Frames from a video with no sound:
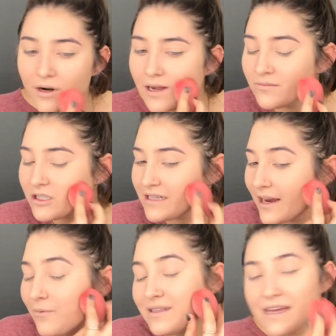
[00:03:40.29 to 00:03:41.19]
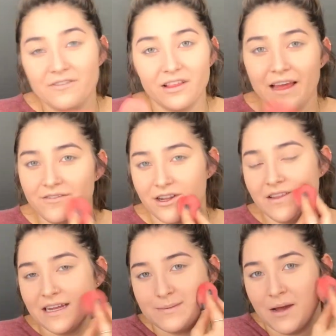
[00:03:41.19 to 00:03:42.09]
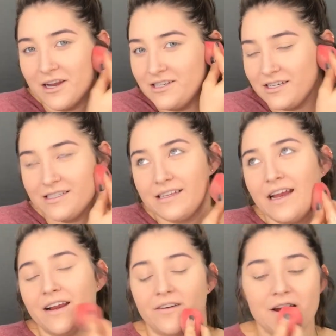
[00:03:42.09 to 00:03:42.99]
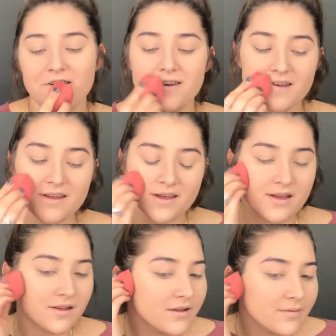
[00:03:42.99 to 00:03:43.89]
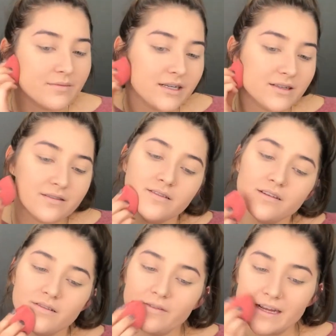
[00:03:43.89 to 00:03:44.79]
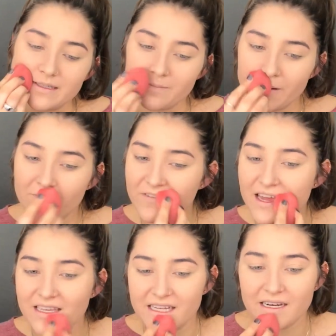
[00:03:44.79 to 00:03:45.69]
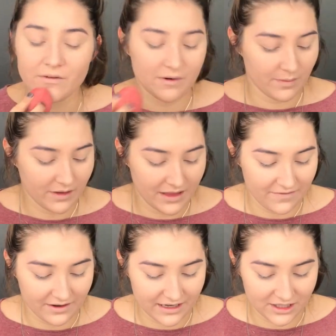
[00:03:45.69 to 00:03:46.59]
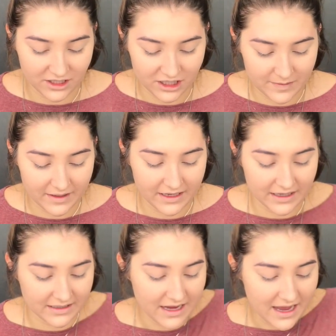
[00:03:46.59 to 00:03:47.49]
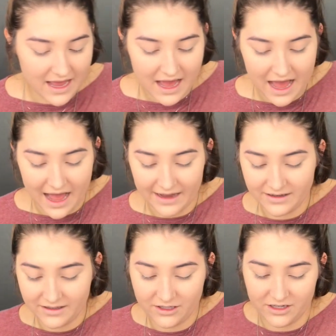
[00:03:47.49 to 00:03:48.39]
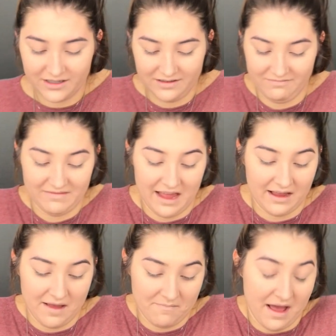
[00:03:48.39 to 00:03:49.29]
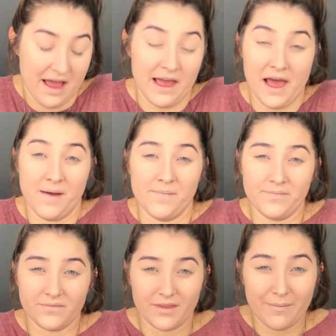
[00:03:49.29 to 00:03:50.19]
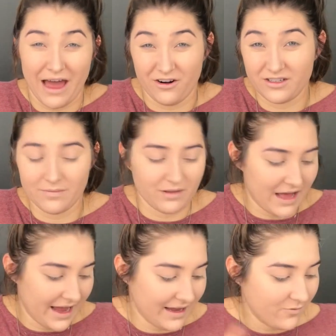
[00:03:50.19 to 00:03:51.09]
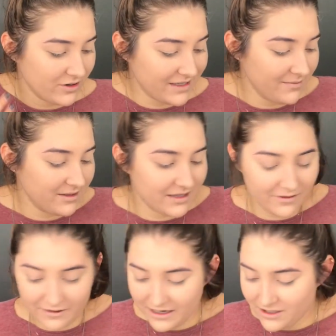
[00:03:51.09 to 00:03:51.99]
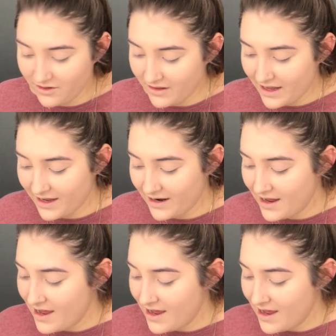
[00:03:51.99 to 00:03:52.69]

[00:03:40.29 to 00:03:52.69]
I'm just taking what's ever left on that sponge and setting around my rest of my face, anywhere we put that foundation, just because I just think my um, powders apply more seamlessly when I do that.